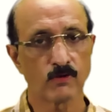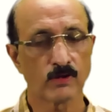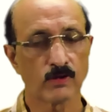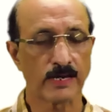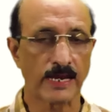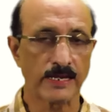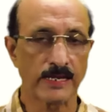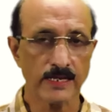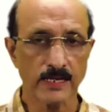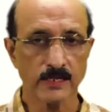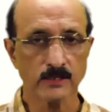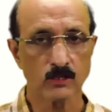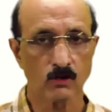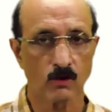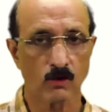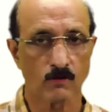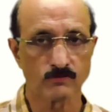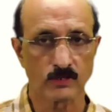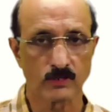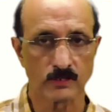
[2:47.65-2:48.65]
for any
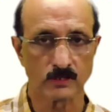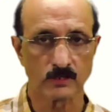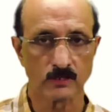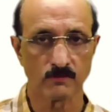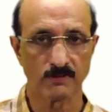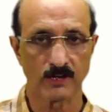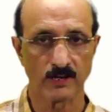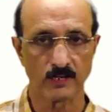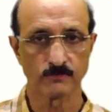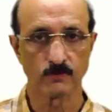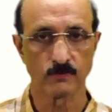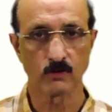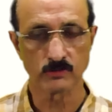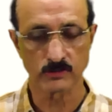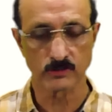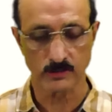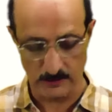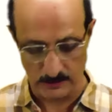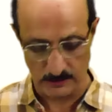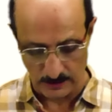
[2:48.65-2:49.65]
other officer in the defense
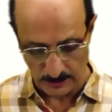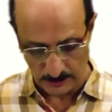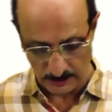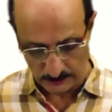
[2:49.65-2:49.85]
forces,